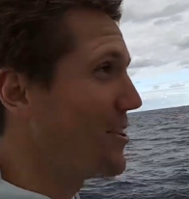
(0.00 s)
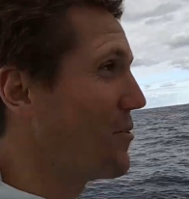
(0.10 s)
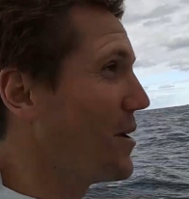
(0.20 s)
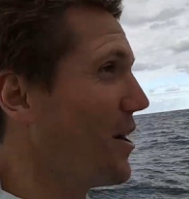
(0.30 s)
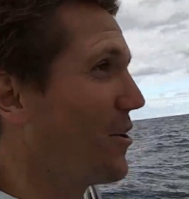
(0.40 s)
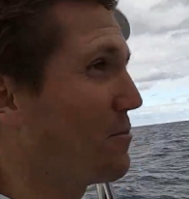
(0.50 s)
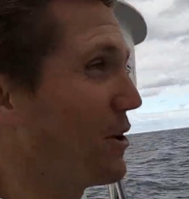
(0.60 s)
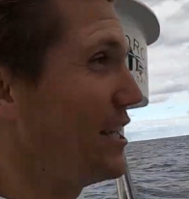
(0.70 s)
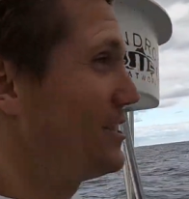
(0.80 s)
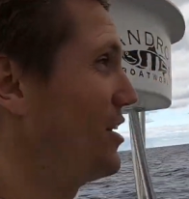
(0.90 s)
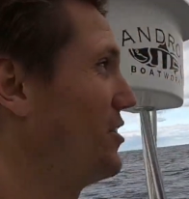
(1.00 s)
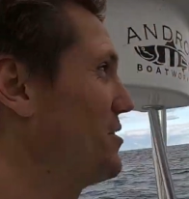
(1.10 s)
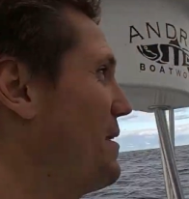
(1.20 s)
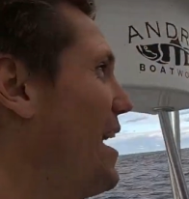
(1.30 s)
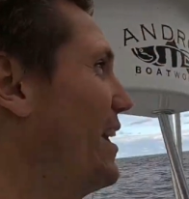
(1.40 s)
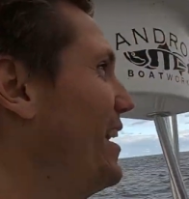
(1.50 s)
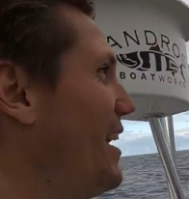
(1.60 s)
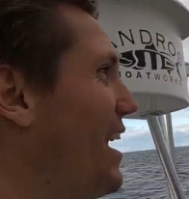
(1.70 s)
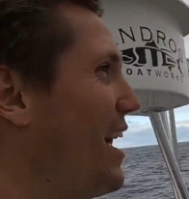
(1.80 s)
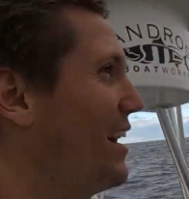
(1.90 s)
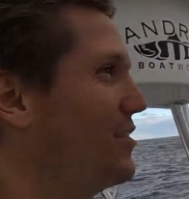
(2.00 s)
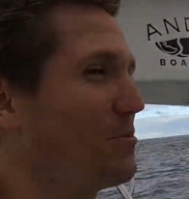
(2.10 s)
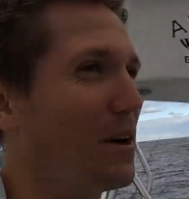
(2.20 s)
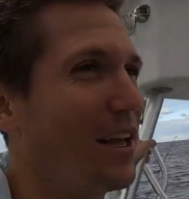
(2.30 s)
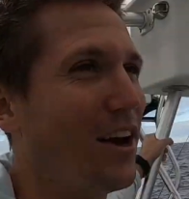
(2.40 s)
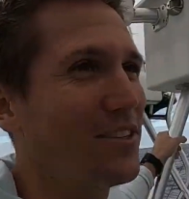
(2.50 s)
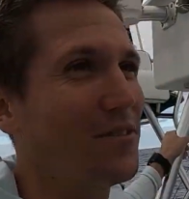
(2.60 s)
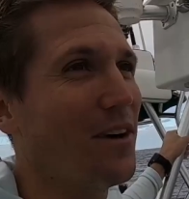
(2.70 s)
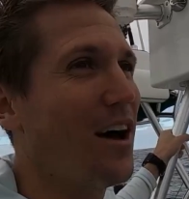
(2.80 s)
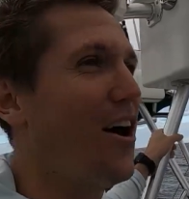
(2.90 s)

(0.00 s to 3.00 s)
so we are pretty stoked about it, and it was pretty awesome.